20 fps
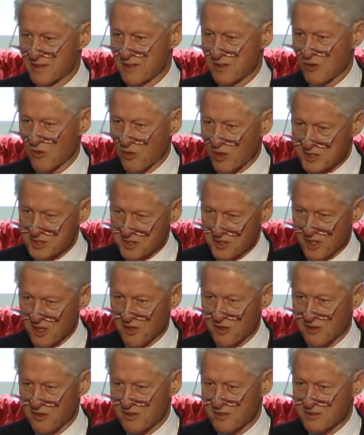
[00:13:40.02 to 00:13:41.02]
What you
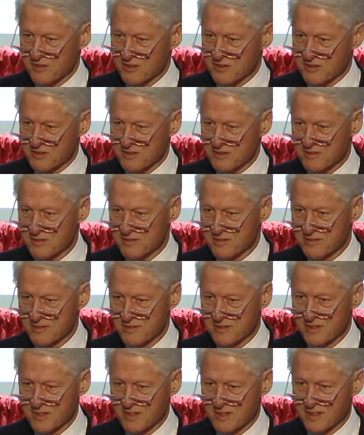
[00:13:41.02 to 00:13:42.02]
learned
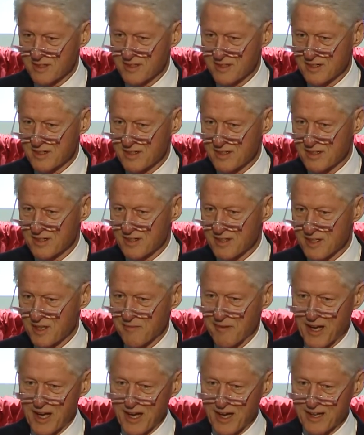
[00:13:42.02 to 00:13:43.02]

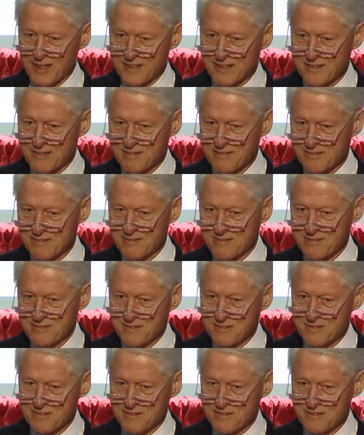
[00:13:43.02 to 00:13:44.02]
about
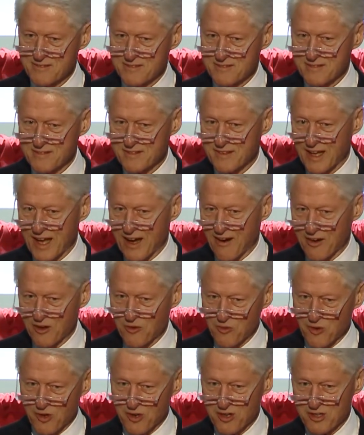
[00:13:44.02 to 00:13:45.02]
how it
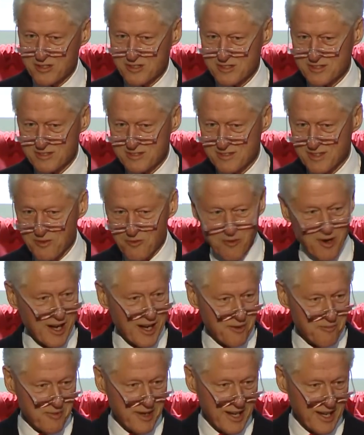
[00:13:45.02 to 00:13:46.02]
works and why
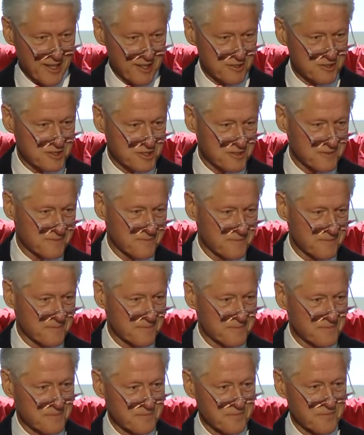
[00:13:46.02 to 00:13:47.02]
it matters.
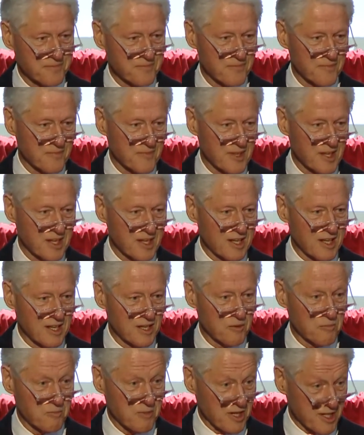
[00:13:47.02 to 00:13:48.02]

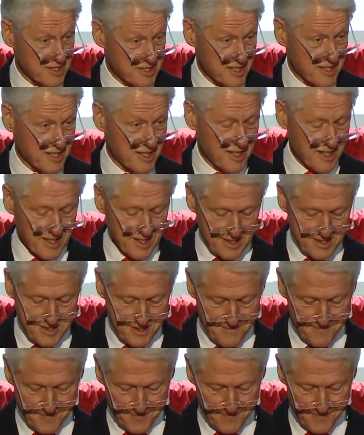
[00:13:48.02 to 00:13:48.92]
Because it does.